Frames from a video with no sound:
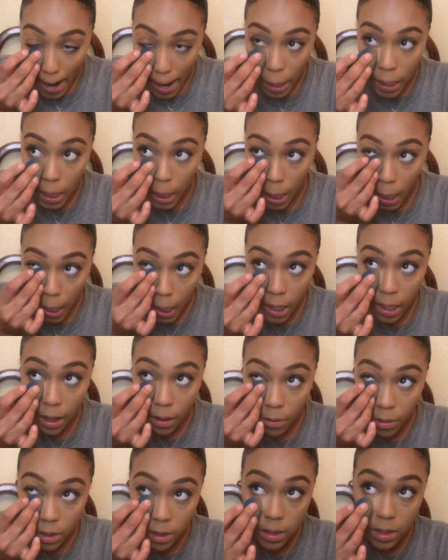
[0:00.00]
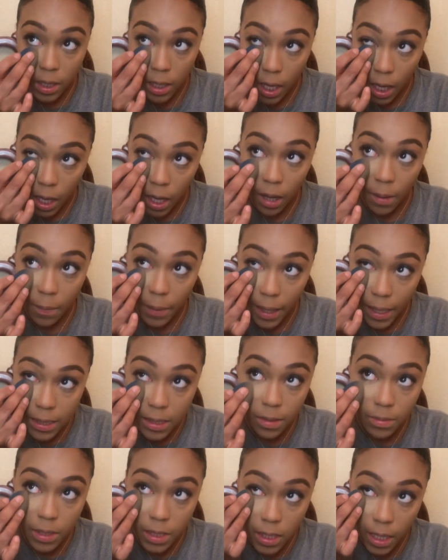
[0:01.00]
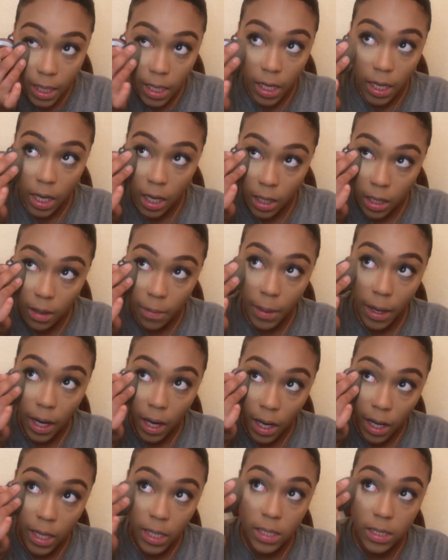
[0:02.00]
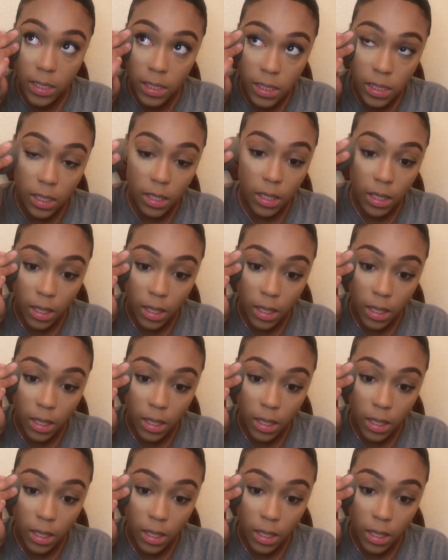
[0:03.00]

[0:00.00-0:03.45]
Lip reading: And again, I want to look up as I'm setting under my eyes.